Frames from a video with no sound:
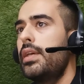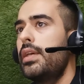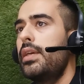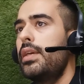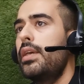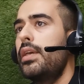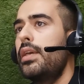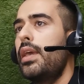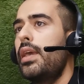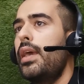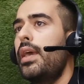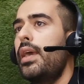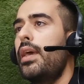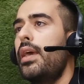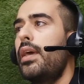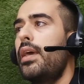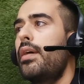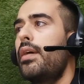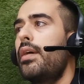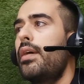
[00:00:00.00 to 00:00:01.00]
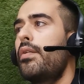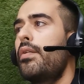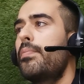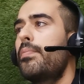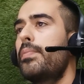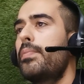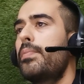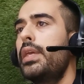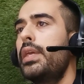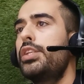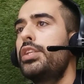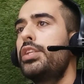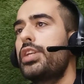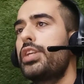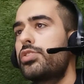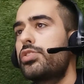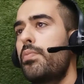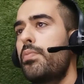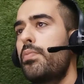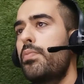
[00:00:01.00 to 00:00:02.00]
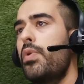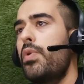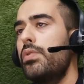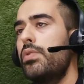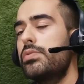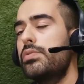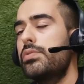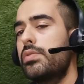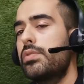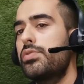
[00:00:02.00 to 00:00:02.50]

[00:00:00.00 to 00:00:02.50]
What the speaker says: in injection molds